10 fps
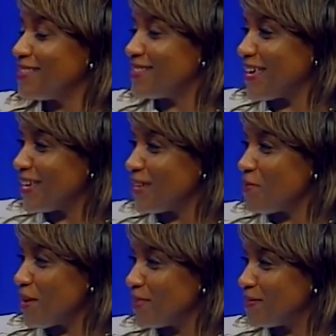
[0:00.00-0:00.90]
taking it
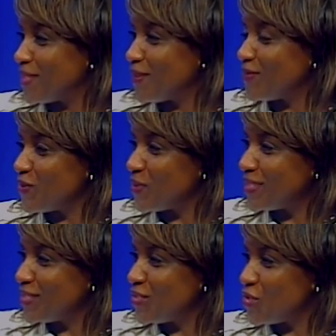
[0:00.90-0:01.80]
upon themselves to
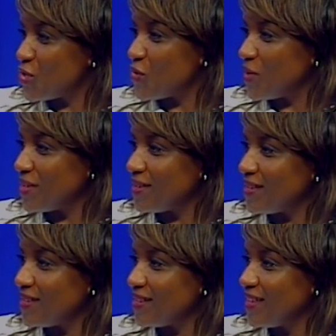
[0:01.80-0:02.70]
assist you, and
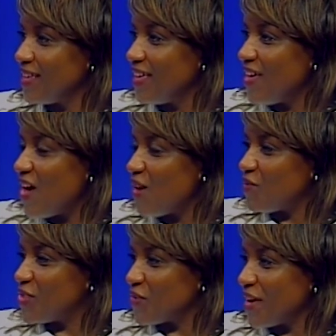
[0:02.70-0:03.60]

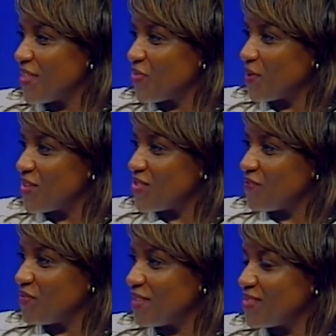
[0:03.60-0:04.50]
Officer Etheridge,
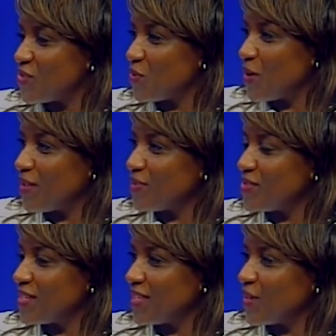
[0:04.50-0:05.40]
as you all are
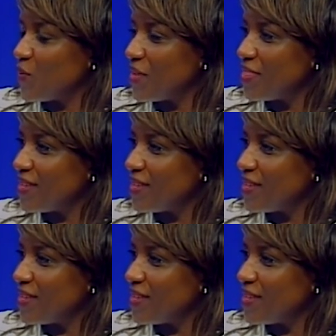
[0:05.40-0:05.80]
dealing with